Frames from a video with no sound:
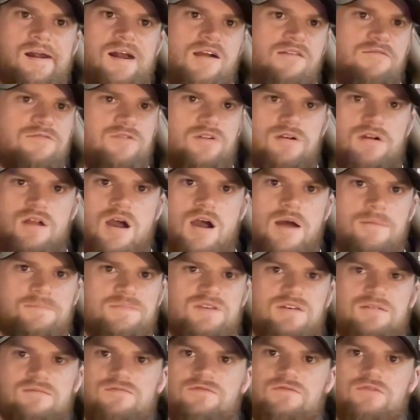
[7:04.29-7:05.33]
for an
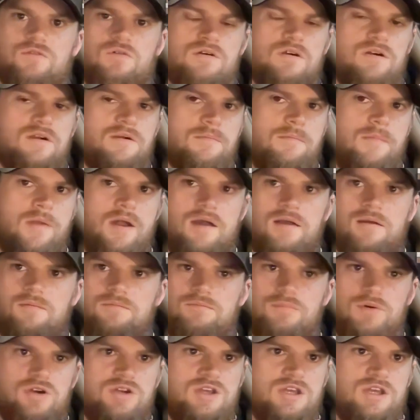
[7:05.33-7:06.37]
opt-in form,
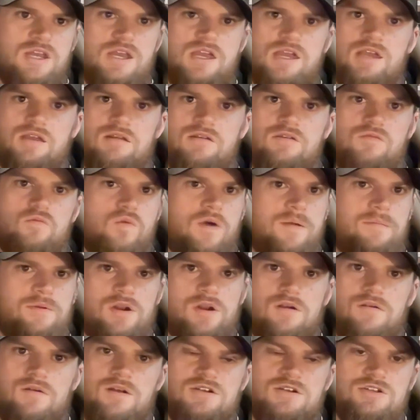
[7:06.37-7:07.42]
booking,
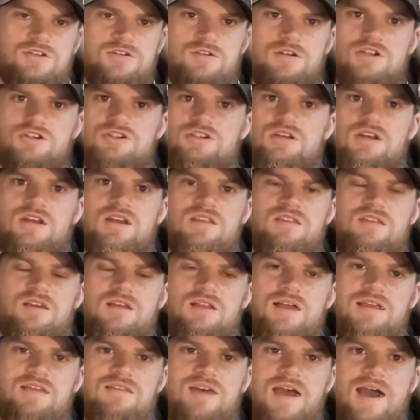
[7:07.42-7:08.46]
webinar registration, anything
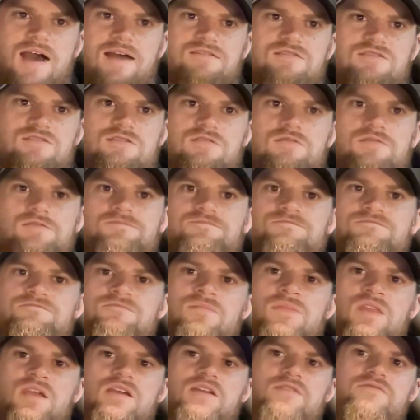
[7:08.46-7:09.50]
like that. So
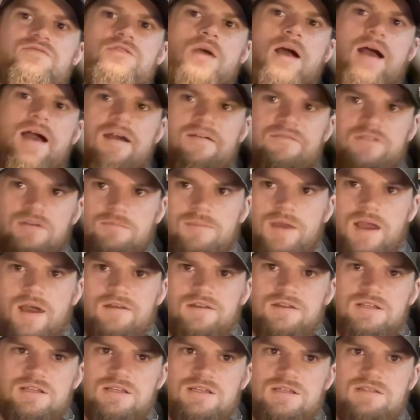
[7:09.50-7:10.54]
if you have
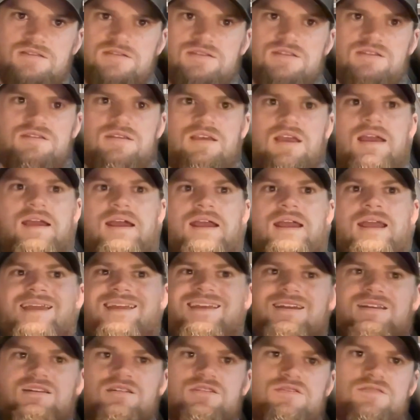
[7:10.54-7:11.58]
inbound leads
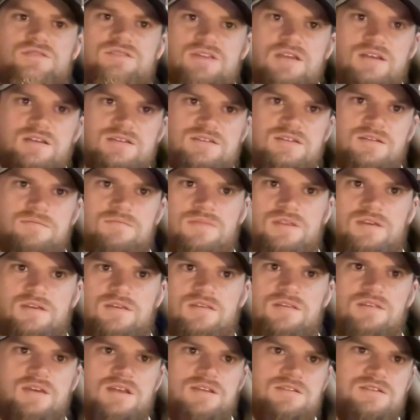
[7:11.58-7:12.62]
and you sell
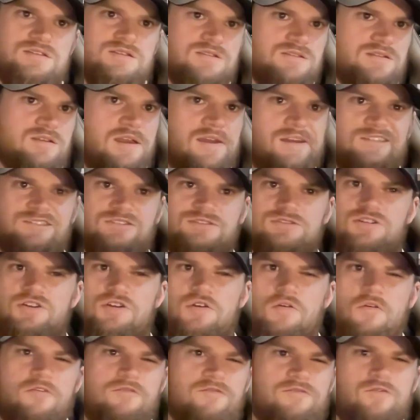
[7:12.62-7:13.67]
something that's,
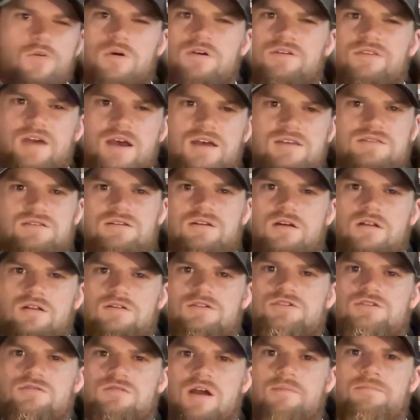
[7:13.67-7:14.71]

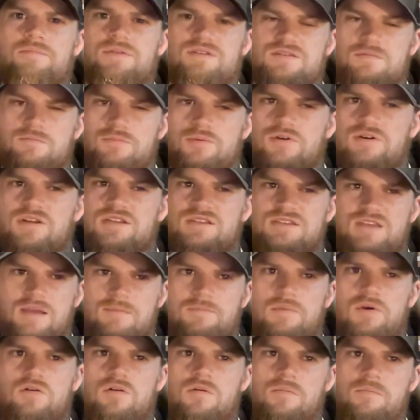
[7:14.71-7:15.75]
$4,000 or up is a pretty
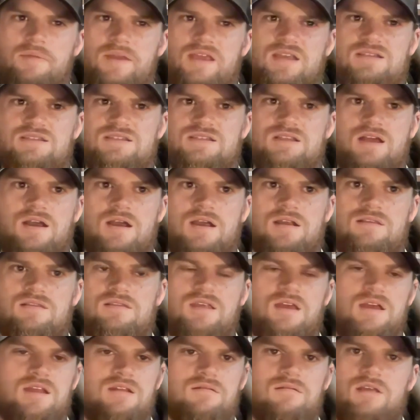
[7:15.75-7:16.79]
typical baseline,
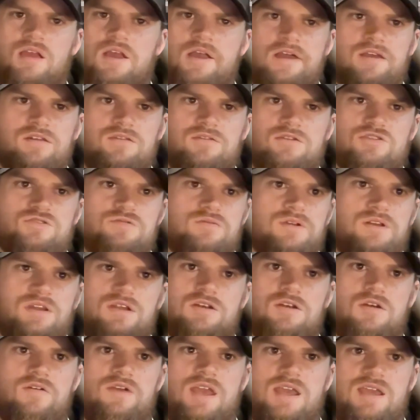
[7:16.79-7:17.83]
then there's really
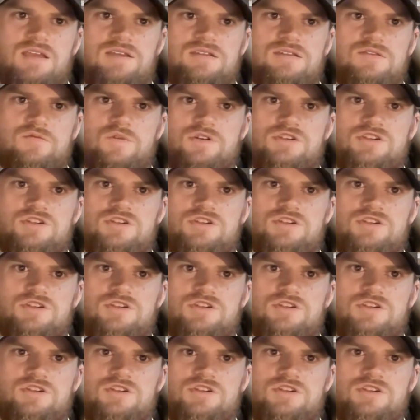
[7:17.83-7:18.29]
no case in which